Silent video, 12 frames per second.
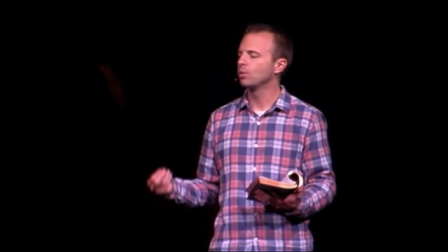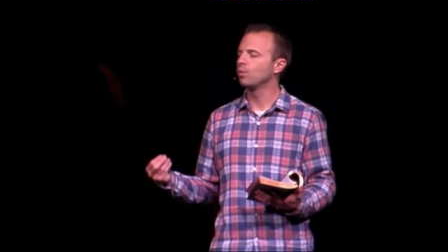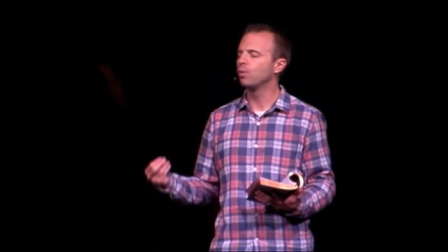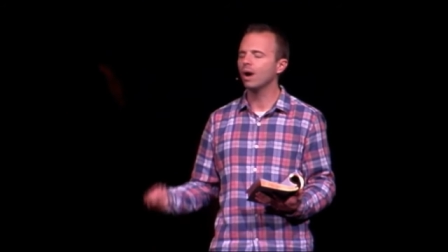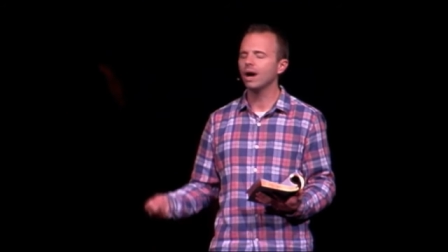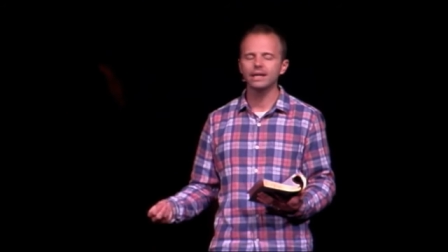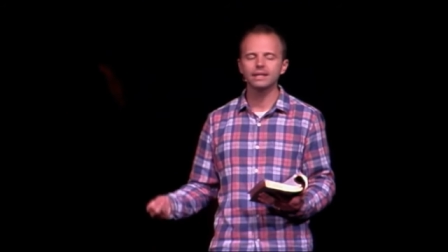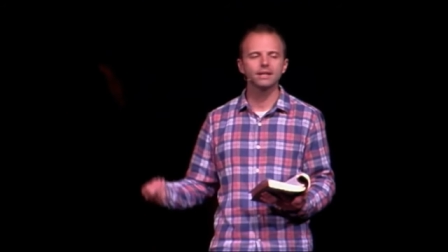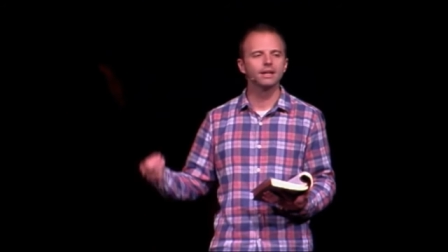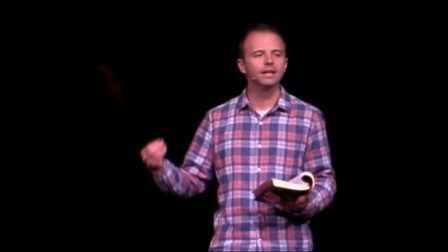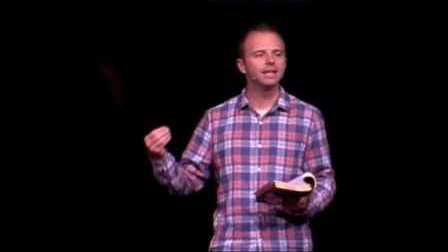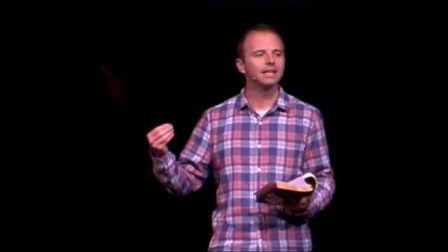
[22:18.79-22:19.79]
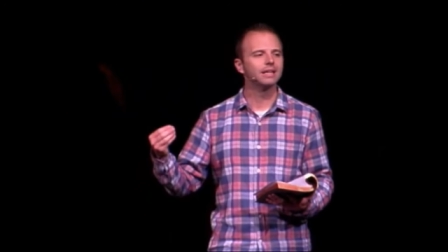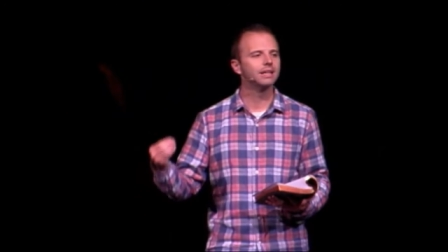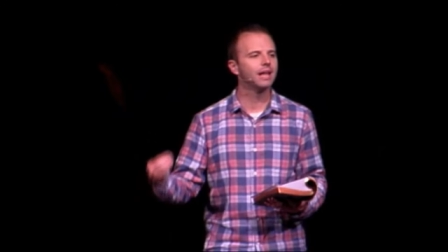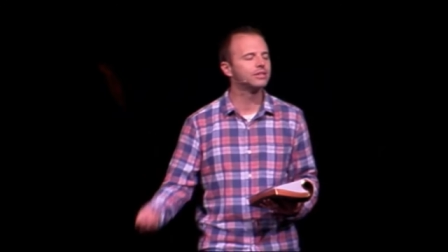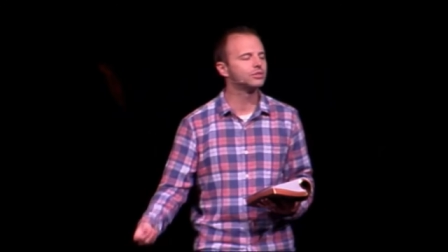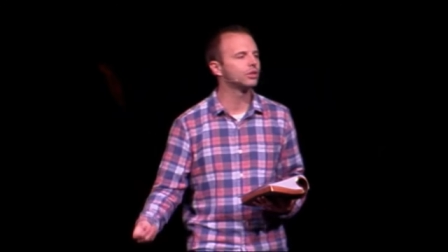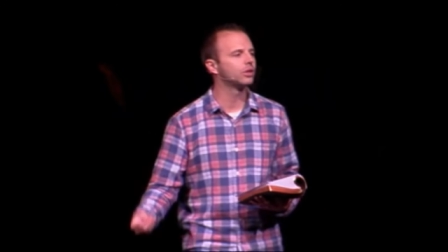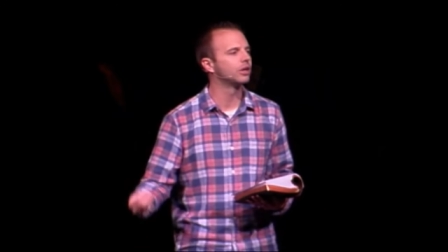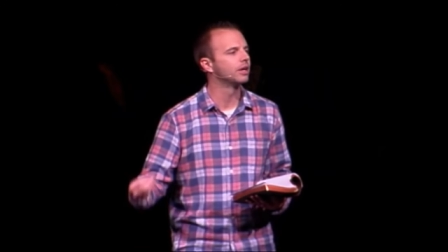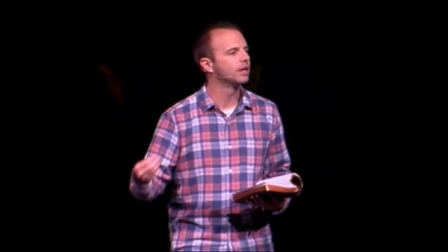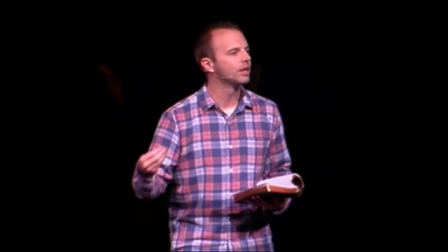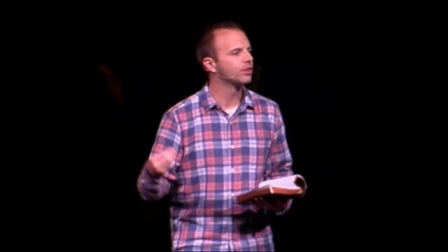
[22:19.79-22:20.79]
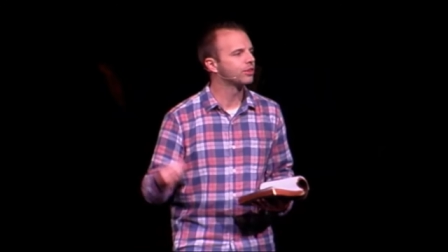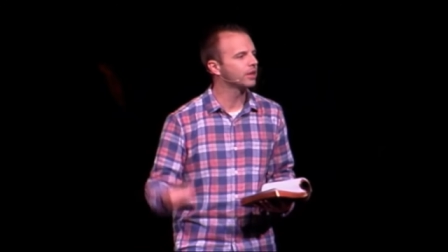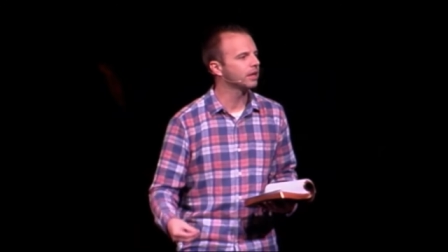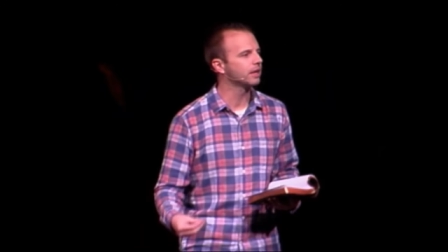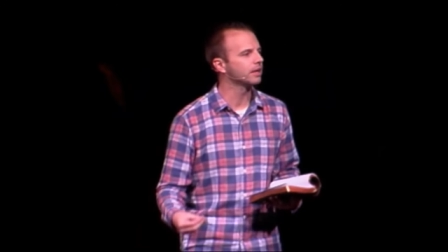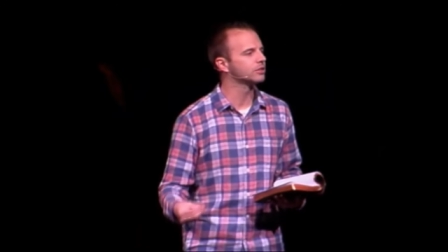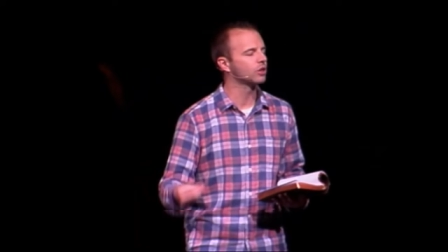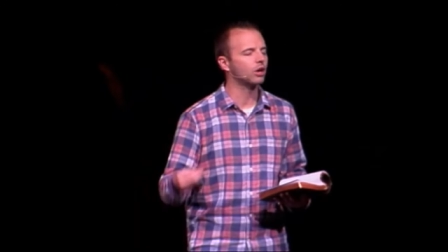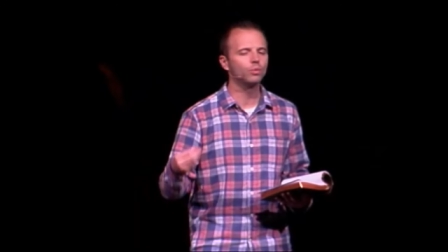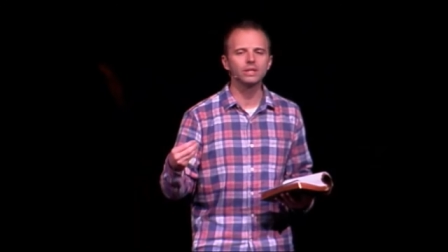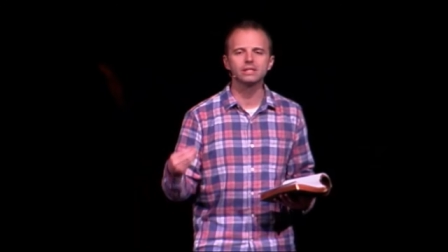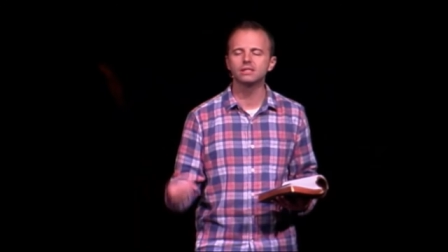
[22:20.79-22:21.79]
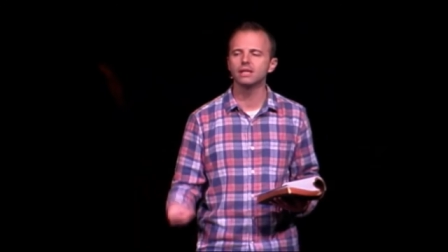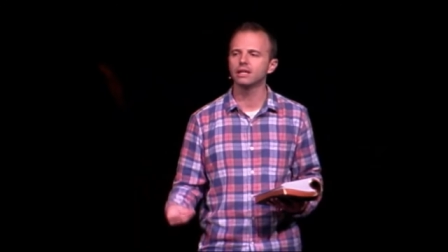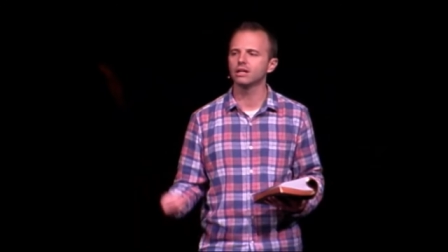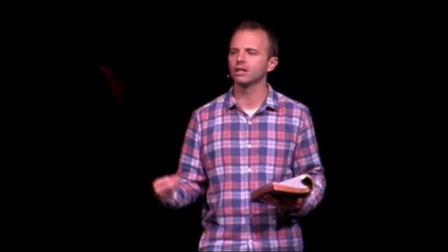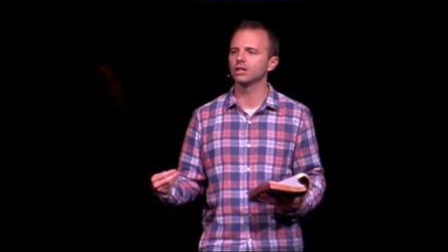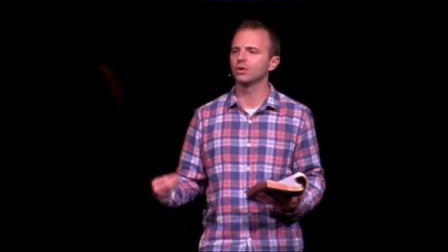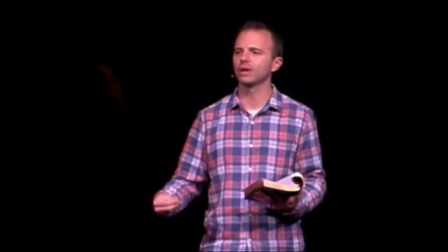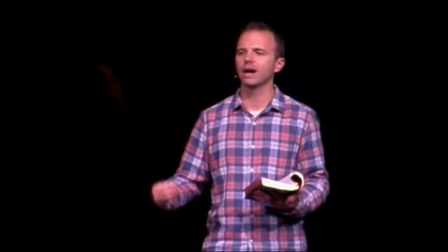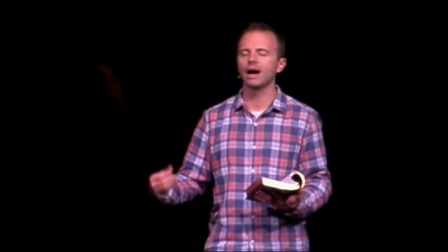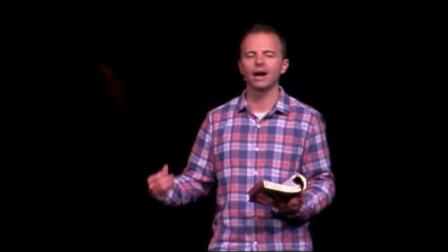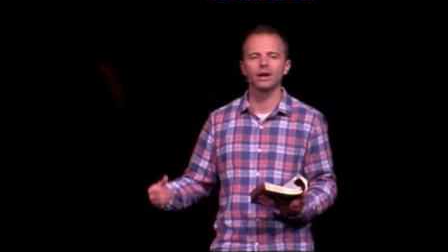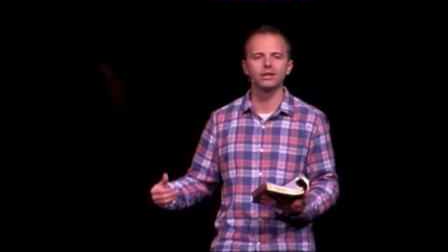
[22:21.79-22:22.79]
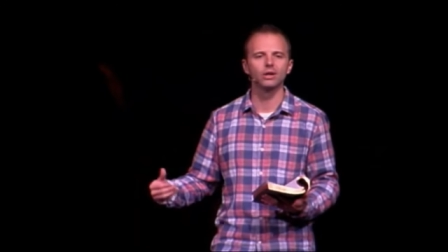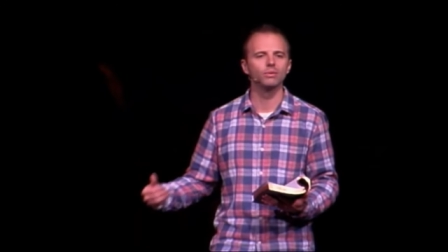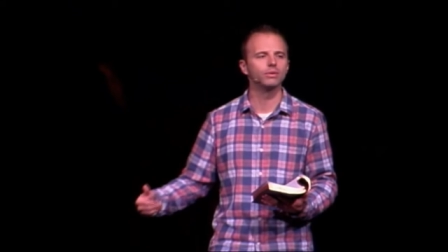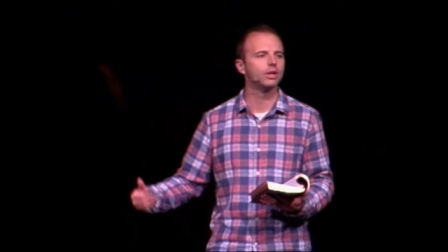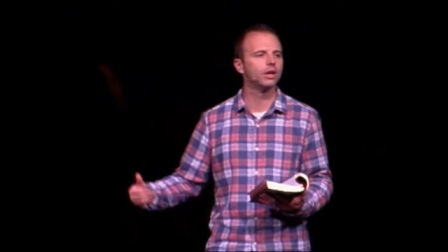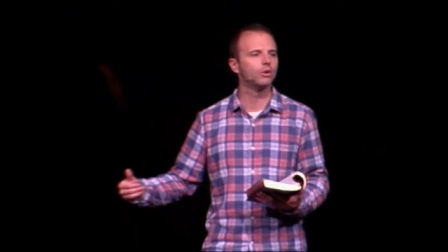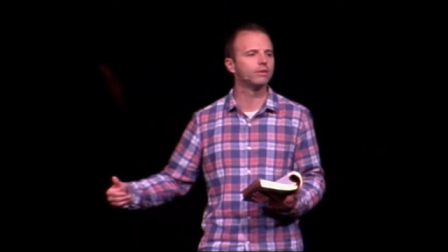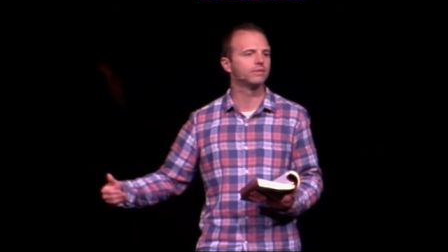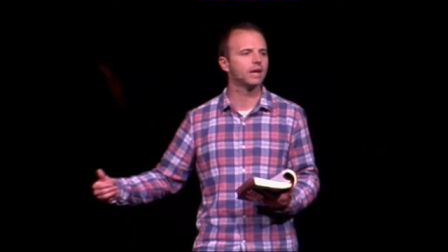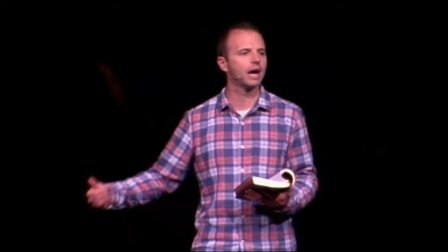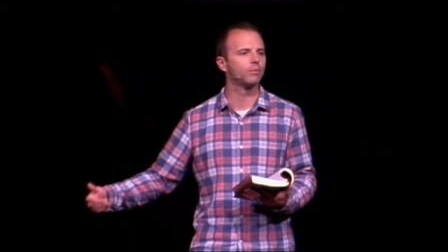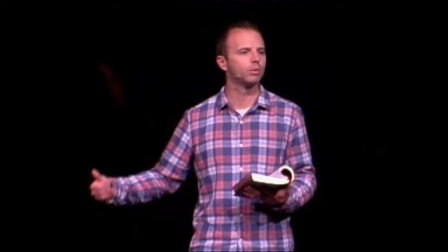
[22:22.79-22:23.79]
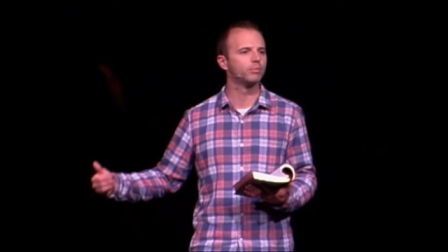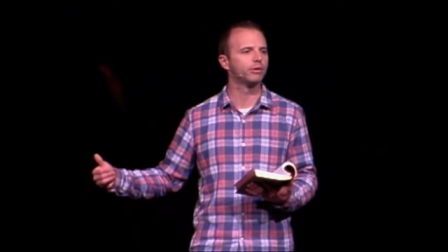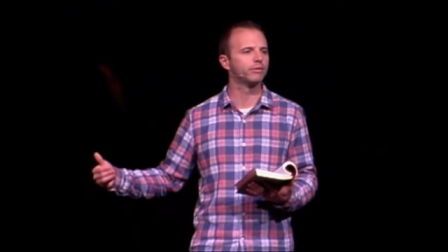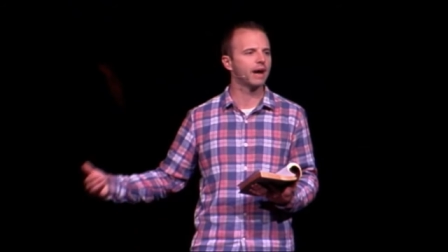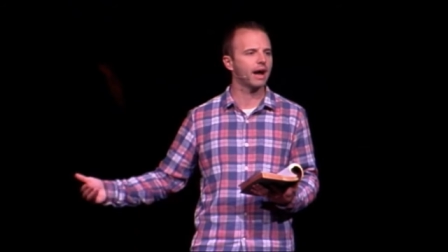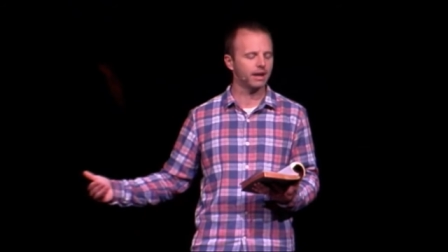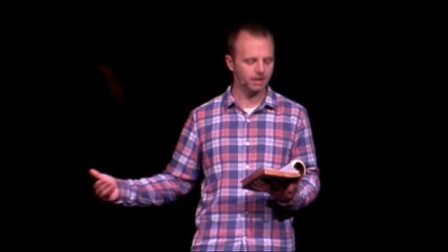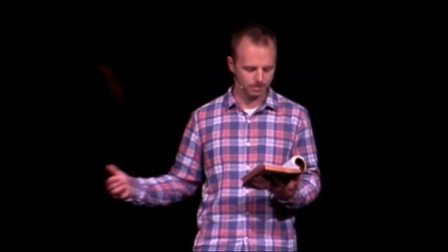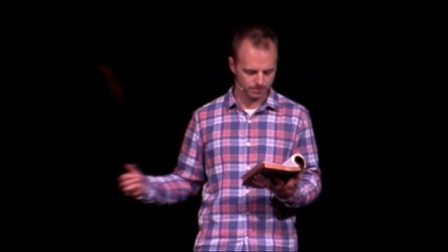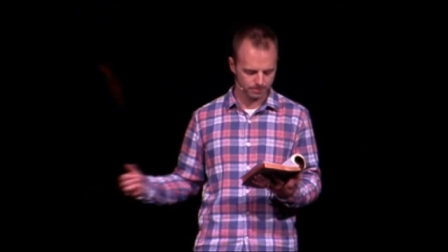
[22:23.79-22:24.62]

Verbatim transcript: What lesser things are we sitting on going, I don't know if God will provide?